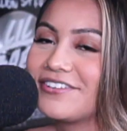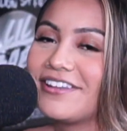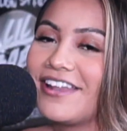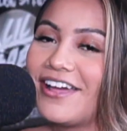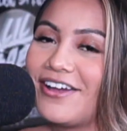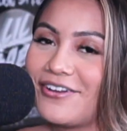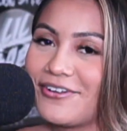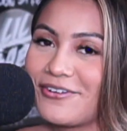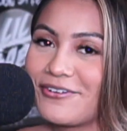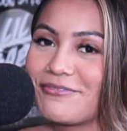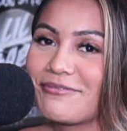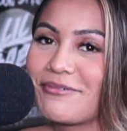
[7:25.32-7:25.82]

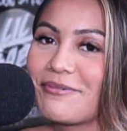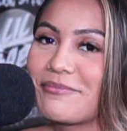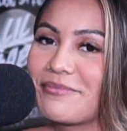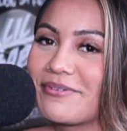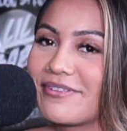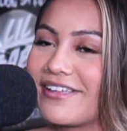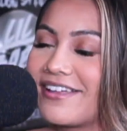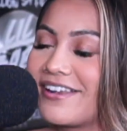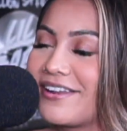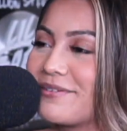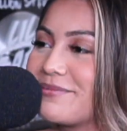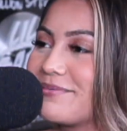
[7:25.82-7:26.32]
Now I
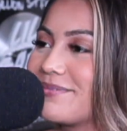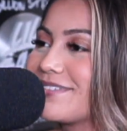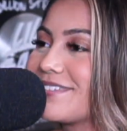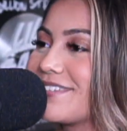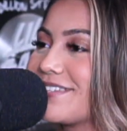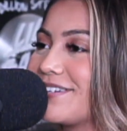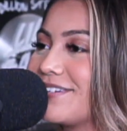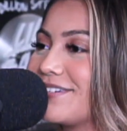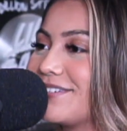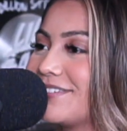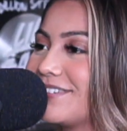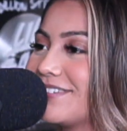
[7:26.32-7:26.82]
remember that
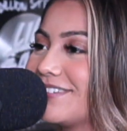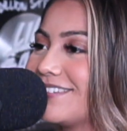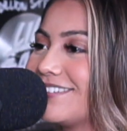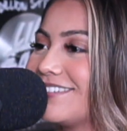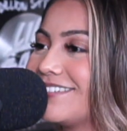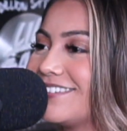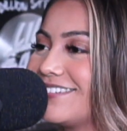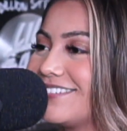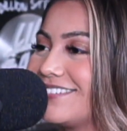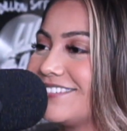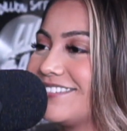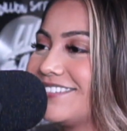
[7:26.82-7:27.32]
episode.
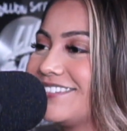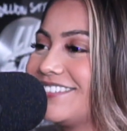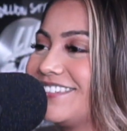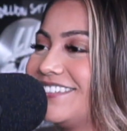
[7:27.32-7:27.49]
Yeah.